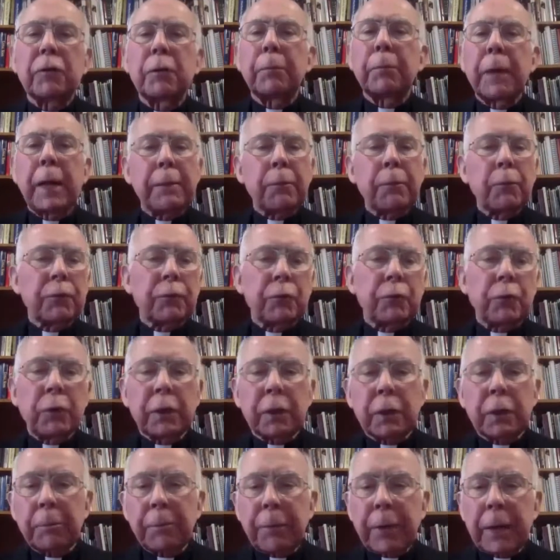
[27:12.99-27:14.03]
The Bible was
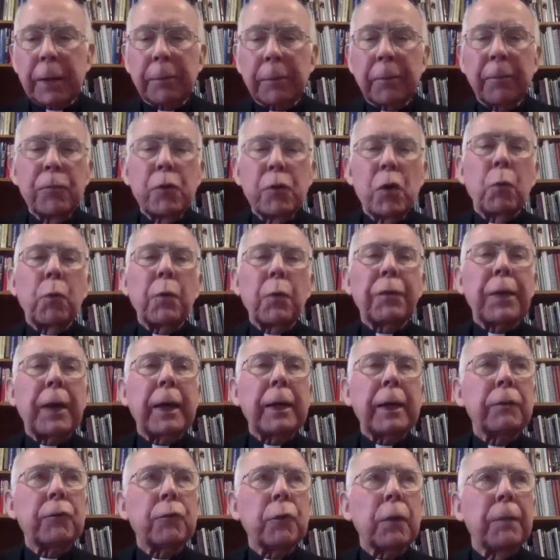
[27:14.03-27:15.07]
certainly compatible with
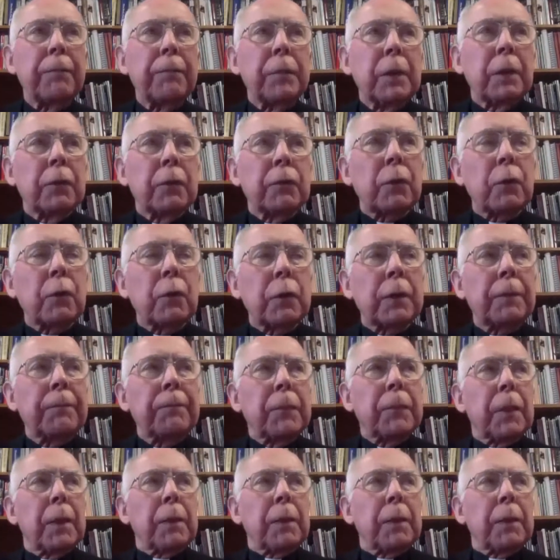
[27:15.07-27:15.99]
that, and so.